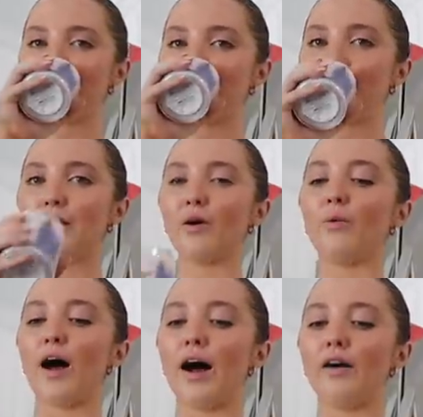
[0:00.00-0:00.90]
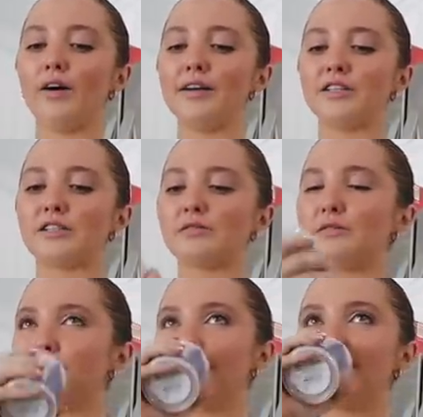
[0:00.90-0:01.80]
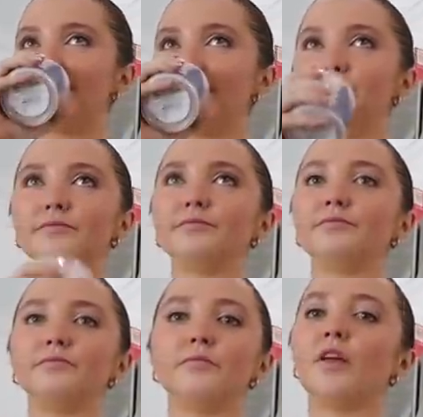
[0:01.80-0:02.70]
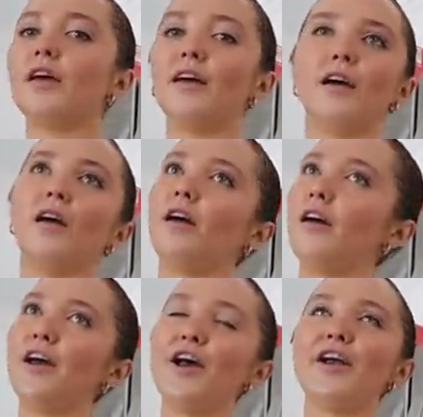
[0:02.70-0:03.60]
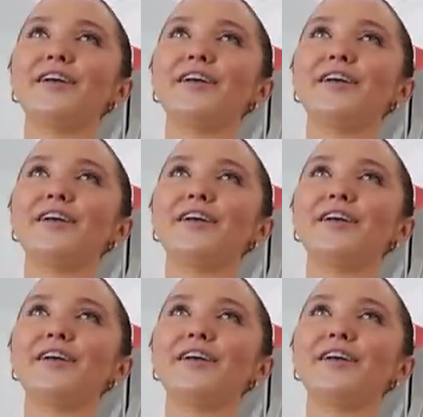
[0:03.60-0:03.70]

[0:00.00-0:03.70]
It's so good. Wow. also, Quentin about that candle.